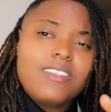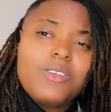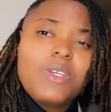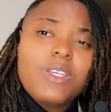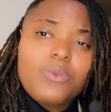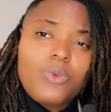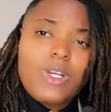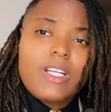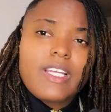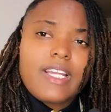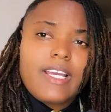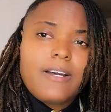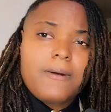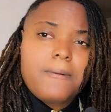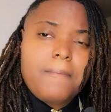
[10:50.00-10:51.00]
you can work
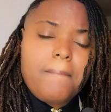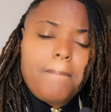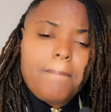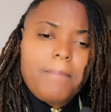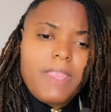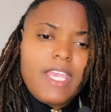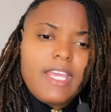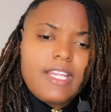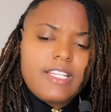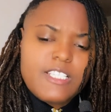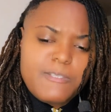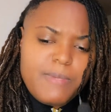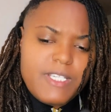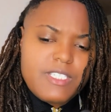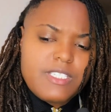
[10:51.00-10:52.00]
it out. And
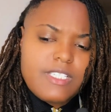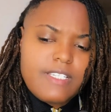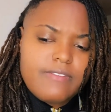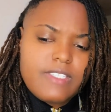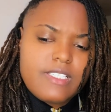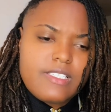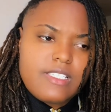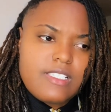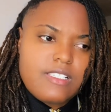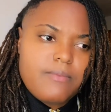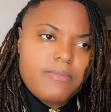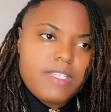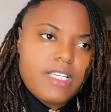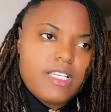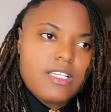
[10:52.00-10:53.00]
especially if this is
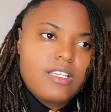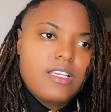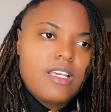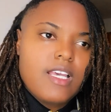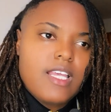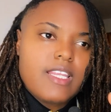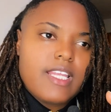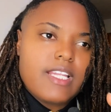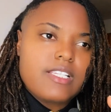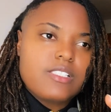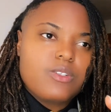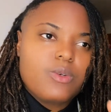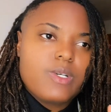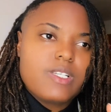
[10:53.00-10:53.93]
something that is